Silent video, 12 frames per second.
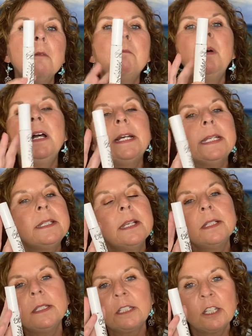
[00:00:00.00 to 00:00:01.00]
but it
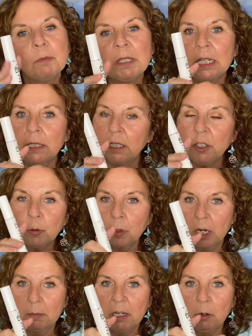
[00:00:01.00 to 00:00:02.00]
doesn't give me any
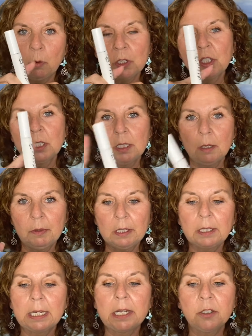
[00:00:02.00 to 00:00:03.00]
drama, which is something
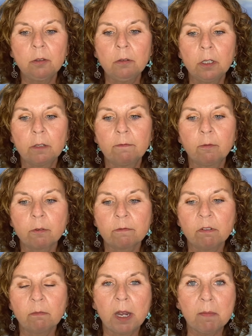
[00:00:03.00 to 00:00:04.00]
that I do look for
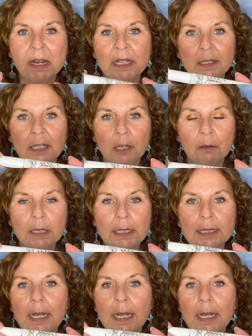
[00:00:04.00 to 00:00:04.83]
from my mascaras.